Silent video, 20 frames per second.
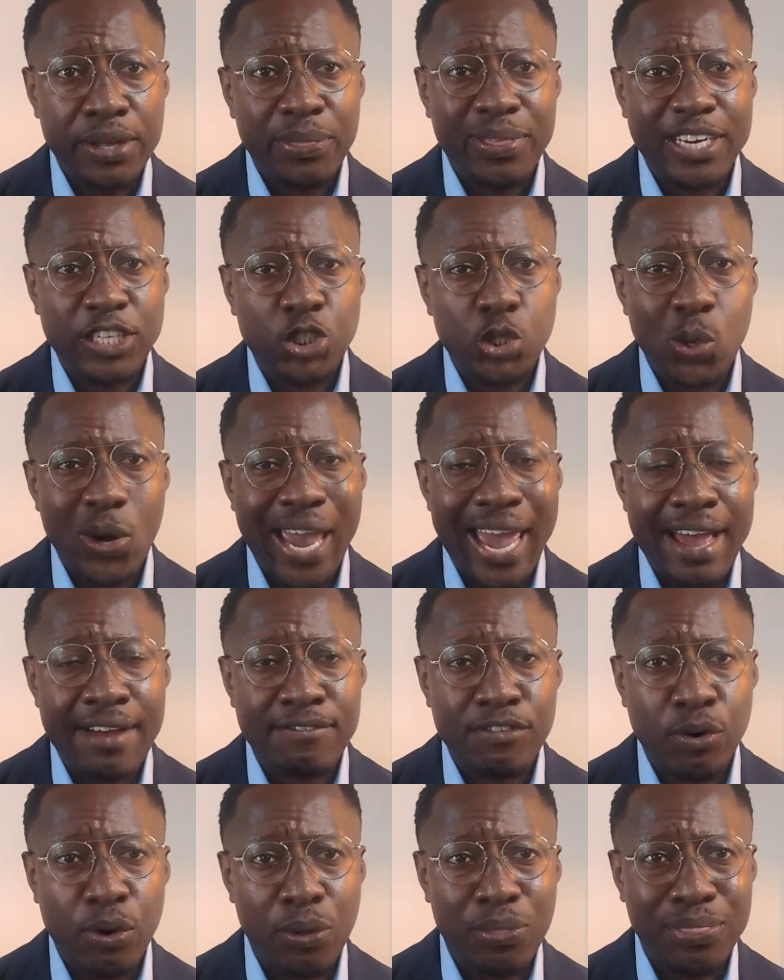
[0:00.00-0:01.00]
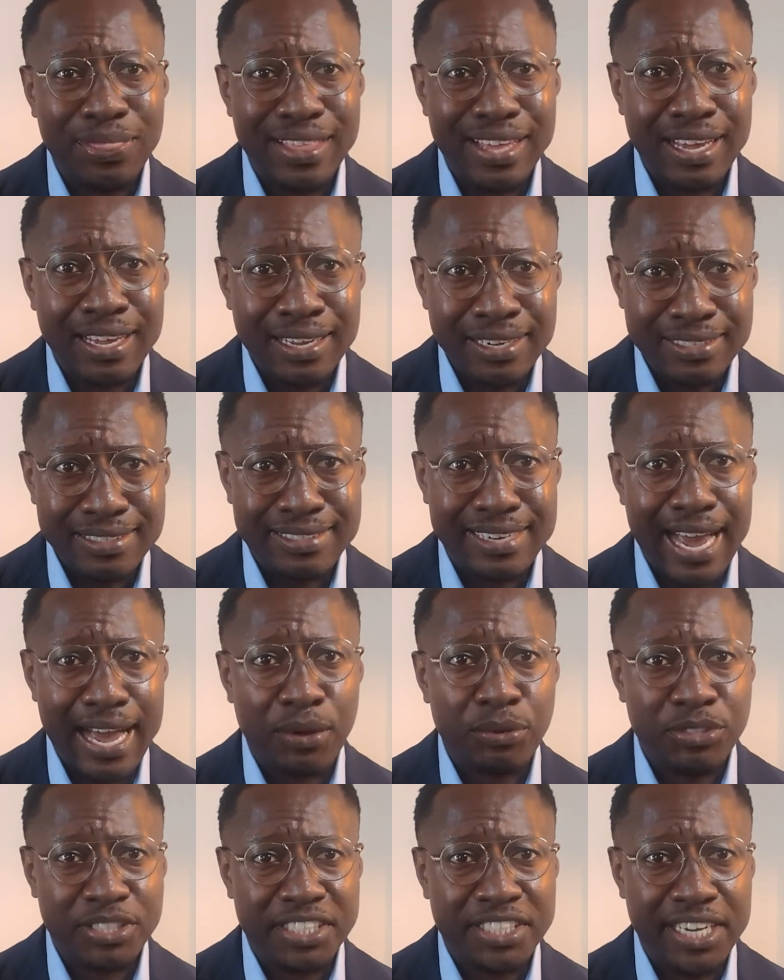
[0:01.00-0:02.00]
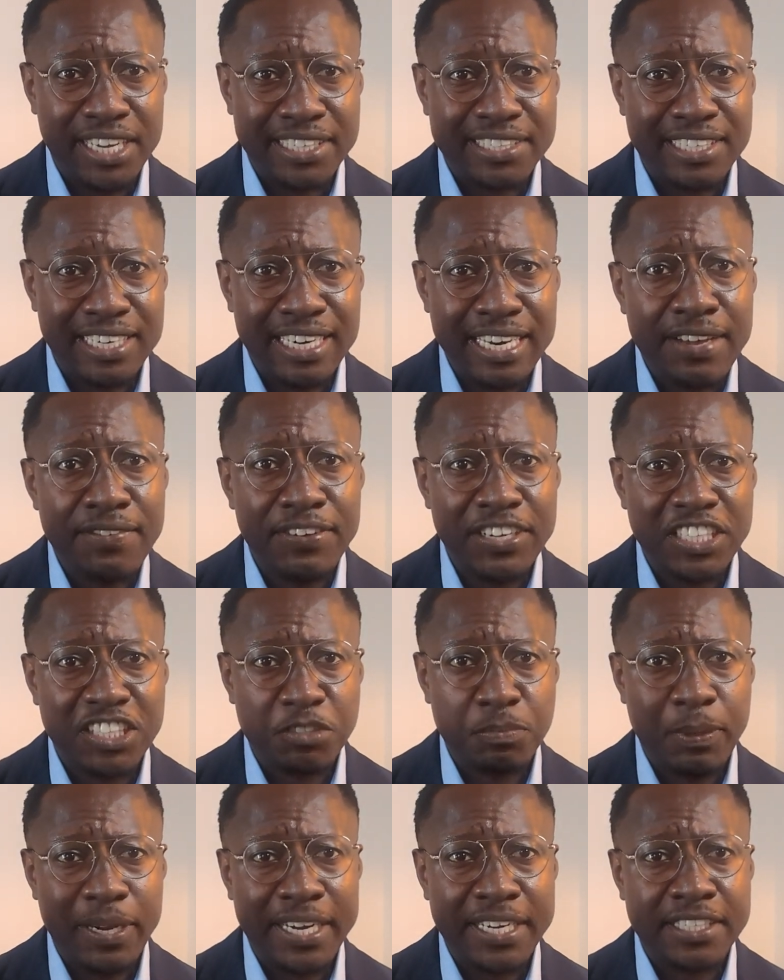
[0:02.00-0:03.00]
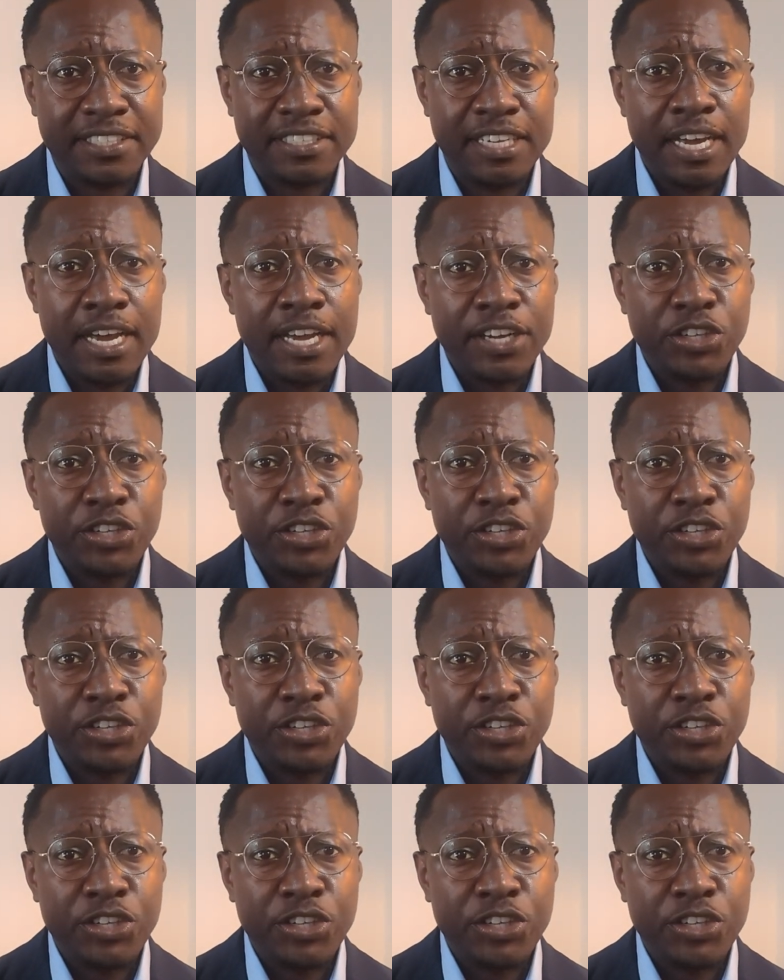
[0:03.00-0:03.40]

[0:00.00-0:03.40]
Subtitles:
that you have on the downstairs living space.